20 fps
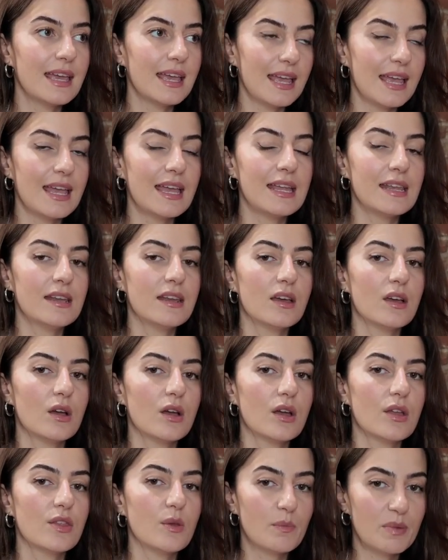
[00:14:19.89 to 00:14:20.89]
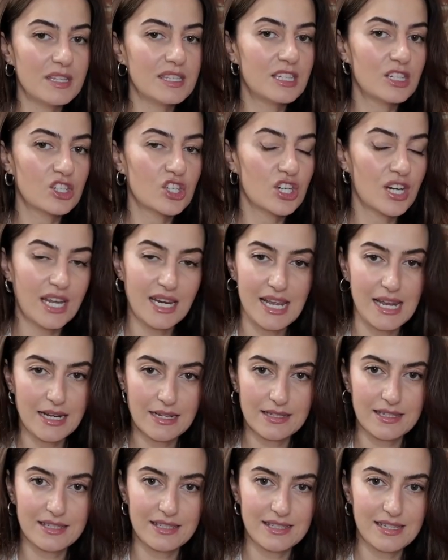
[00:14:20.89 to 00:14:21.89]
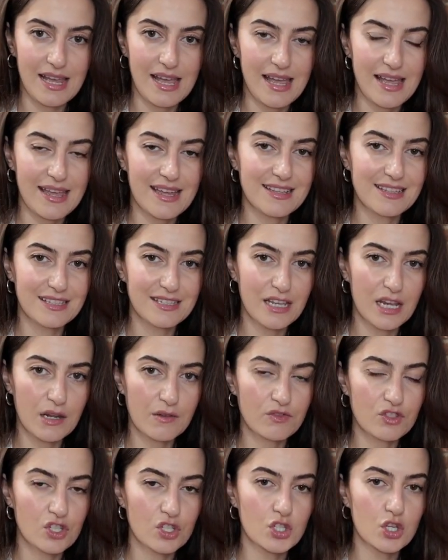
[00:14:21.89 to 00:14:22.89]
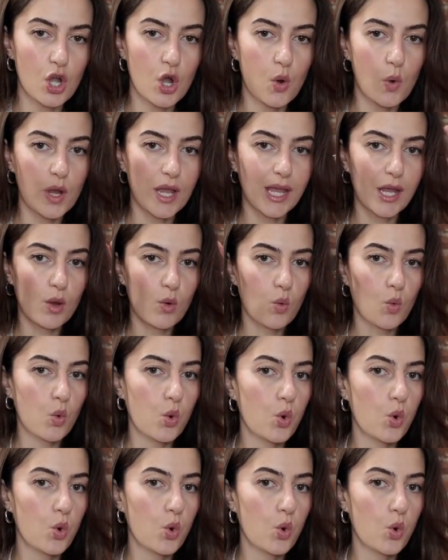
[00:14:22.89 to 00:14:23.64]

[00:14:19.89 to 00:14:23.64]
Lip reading: in the position I need it to stay instead of just going.